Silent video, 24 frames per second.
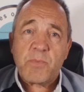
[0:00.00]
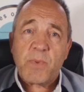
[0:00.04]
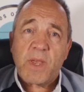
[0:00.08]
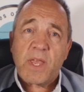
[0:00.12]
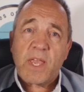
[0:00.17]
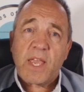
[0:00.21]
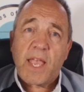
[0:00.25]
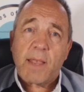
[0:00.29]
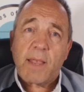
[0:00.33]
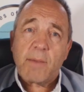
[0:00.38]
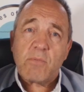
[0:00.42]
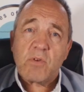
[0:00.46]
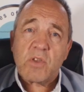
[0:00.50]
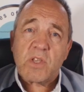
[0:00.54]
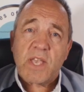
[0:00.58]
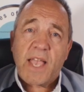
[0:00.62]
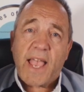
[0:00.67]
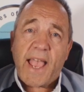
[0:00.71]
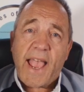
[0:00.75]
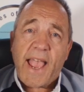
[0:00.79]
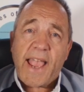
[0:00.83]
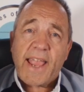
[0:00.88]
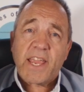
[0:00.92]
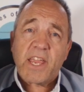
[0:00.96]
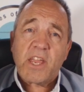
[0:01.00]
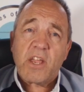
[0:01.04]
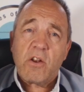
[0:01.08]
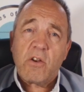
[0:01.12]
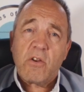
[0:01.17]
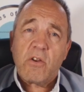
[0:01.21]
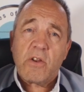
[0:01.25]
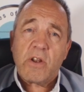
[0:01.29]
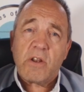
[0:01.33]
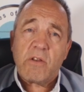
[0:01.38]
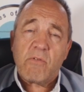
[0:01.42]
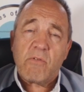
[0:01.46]
being able to
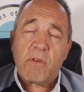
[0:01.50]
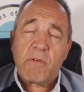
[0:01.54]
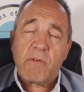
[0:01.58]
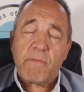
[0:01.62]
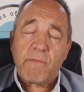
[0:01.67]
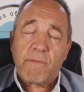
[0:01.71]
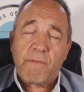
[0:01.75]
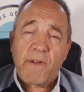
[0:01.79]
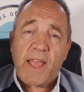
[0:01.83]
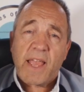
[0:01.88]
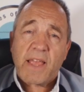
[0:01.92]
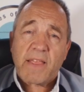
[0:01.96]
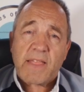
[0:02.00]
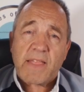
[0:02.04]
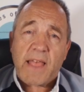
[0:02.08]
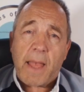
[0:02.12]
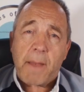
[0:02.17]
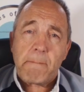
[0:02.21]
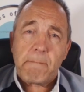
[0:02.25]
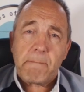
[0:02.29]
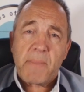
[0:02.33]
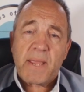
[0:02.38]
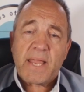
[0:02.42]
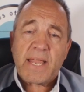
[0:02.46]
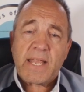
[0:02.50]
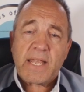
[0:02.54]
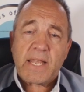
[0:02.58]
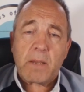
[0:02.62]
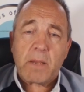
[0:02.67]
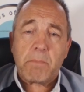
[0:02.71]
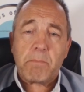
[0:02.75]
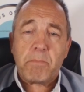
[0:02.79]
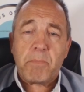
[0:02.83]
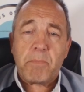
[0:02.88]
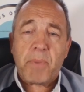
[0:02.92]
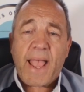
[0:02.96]
accurately reflect that
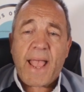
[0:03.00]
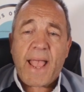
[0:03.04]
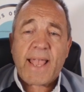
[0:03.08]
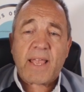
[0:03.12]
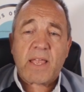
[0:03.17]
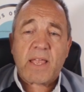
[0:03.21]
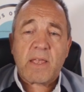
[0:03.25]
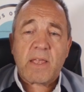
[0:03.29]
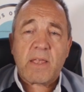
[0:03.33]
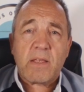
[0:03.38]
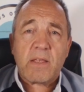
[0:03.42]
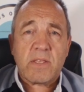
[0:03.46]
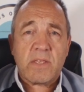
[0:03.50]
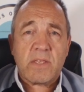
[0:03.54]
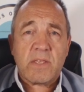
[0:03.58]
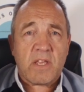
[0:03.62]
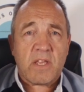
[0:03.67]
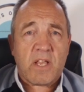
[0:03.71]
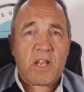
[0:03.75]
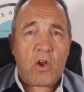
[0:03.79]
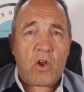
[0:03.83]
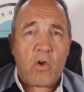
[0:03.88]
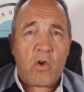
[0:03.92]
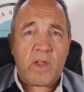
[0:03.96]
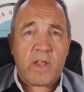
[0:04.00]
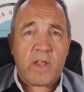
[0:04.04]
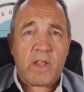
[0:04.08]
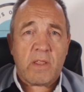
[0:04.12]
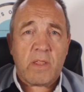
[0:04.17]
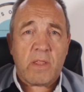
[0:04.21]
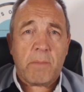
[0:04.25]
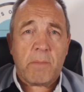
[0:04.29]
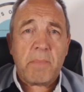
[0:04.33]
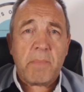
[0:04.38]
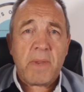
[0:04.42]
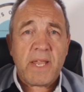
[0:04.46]
meaning back to the
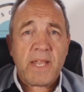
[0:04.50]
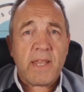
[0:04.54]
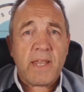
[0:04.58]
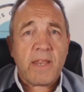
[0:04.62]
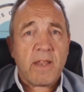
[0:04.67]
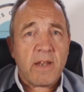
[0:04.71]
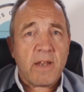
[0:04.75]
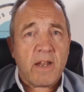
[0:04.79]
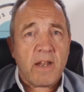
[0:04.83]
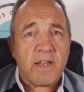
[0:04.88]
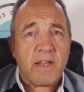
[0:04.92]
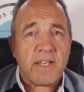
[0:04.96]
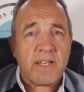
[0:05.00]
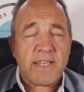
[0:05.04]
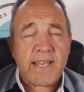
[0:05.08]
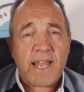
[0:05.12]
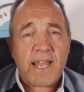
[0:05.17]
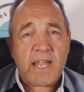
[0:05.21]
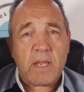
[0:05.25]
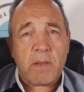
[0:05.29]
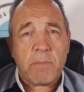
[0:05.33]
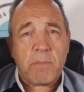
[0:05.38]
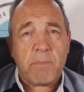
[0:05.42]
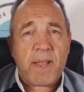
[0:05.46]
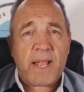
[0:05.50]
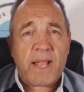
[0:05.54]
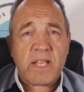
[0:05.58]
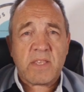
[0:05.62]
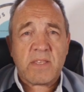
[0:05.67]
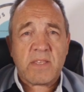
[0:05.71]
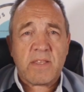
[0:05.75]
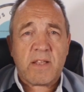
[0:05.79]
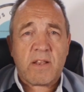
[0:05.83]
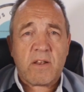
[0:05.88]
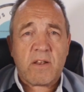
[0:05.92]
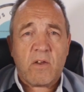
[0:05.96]
client, the meaning and understanding back
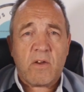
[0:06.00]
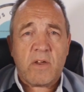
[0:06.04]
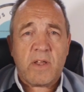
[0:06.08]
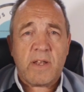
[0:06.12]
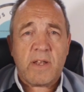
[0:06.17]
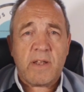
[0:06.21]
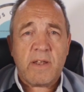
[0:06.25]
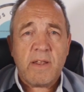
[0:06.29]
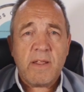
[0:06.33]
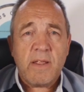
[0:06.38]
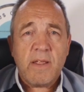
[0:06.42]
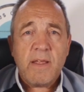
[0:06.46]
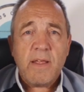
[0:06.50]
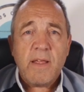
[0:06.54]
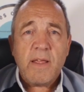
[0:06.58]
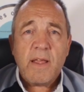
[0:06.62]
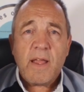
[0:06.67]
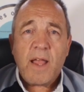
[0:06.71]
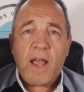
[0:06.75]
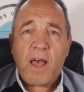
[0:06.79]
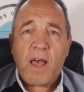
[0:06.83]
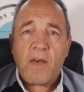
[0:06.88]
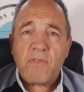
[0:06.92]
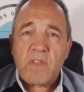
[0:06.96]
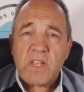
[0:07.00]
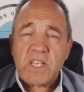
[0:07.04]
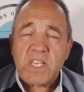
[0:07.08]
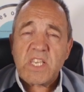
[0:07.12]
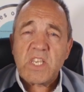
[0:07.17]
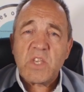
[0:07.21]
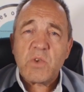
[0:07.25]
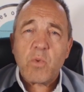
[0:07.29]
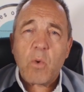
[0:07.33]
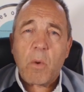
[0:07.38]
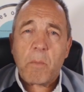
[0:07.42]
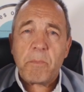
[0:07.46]
to the client. And this
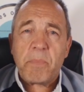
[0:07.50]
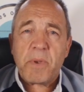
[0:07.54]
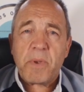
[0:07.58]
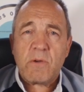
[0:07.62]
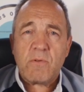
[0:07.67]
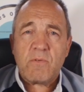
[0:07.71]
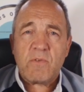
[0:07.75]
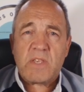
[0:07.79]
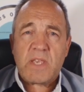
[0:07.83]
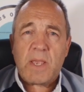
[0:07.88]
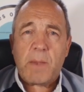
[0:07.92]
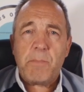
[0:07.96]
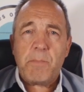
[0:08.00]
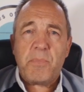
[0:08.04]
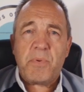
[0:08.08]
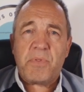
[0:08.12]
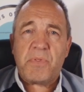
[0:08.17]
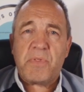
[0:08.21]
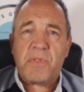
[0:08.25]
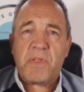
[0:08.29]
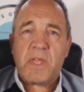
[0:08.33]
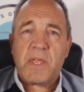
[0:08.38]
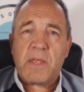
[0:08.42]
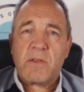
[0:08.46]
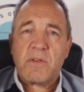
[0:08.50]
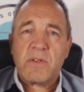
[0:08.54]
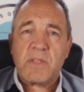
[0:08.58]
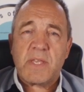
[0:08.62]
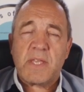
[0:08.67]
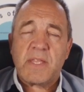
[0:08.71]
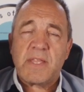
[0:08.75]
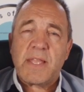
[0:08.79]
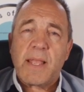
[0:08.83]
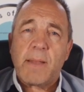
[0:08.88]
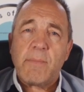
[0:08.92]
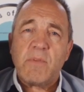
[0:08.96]
is what builds empathy because
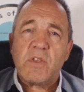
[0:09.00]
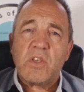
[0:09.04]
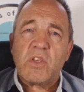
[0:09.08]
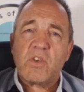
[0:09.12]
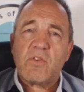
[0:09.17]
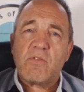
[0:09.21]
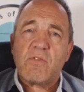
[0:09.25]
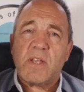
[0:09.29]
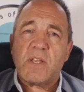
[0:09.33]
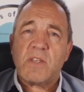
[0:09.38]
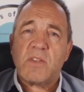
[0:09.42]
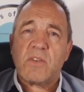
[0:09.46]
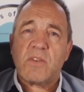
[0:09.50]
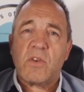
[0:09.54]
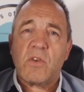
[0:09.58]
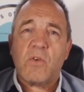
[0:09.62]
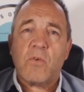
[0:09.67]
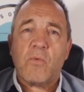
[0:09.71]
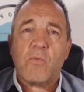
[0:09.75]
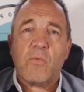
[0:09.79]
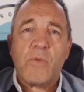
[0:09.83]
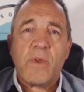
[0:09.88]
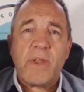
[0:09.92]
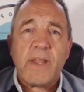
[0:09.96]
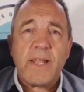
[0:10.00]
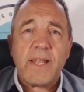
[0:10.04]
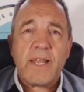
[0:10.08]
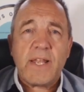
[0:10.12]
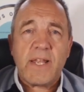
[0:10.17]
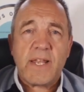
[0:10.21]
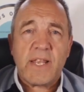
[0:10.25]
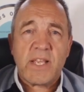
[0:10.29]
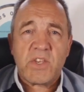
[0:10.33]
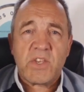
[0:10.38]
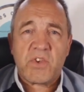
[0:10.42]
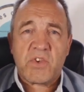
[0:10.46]
it demonstrates that you're really
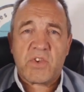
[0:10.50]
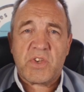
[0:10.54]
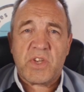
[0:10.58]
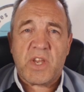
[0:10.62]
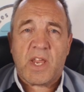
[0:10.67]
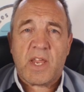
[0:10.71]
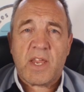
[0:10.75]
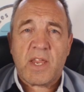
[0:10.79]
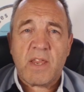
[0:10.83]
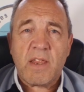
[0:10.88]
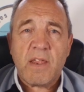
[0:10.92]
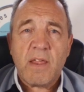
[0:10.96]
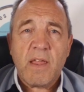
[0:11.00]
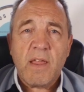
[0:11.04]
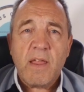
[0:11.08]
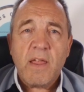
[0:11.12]
listening,